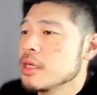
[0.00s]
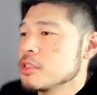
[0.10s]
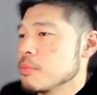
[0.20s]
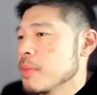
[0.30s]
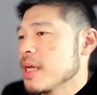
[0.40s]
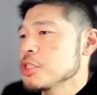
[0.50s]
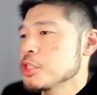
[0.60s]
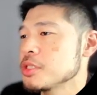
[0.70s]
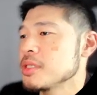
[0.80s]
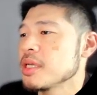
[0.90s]
To
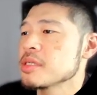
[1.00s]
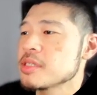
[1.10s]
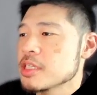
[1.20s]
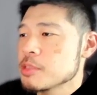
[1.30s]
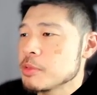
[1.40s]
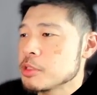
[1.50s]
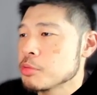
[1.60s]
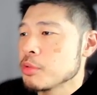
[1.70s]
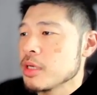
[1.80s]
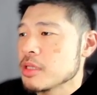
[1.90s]
match data sets
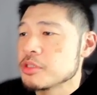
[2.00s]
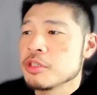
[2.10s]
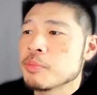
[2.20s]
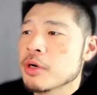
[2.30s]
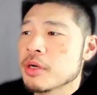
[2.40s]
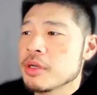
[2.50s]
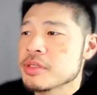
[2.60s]
between the two parties,